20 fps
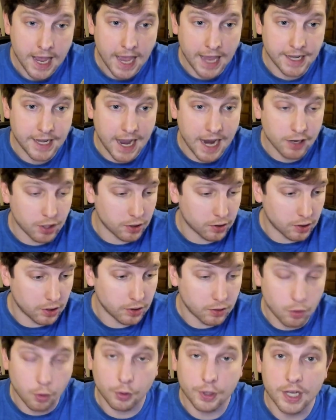and now you're
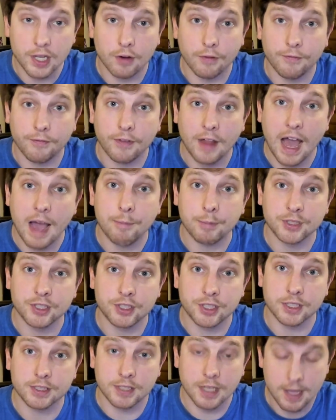corneal flap is
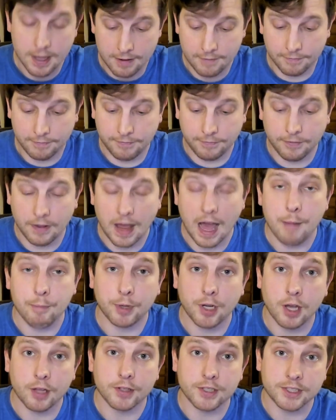just
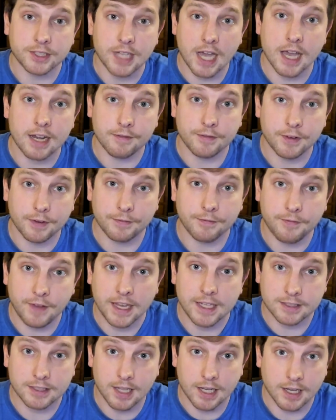flapping on the side of your
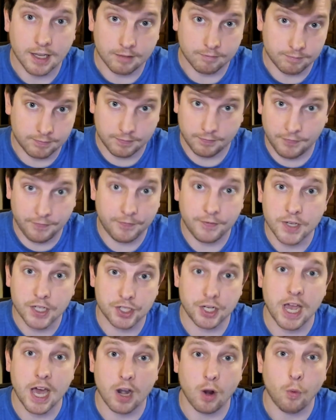face like a
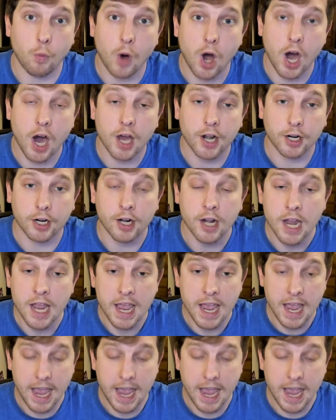fish out of water.